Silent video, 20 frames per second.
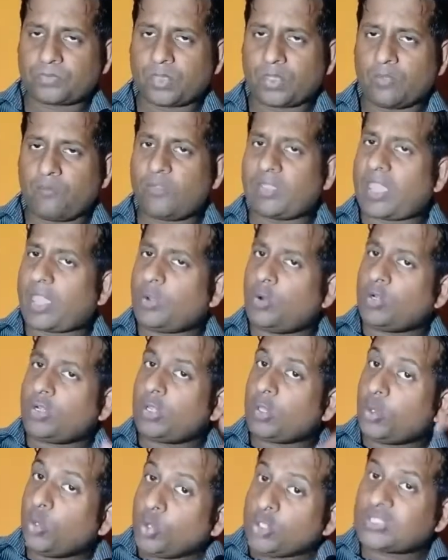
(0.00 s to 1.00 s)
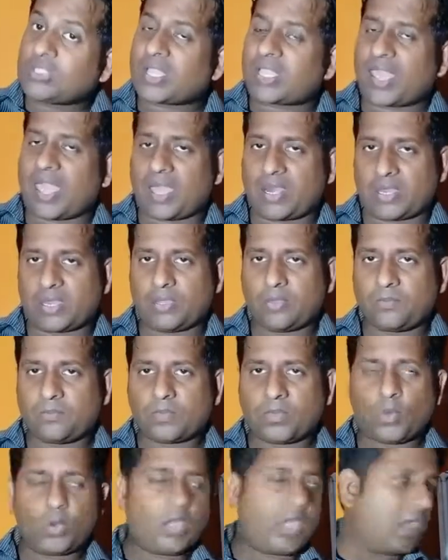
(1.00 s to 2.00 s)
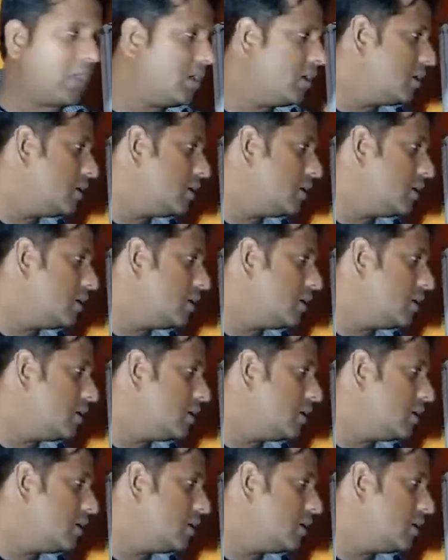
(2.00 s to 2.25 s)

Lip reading: We cannot use the carry. Okay,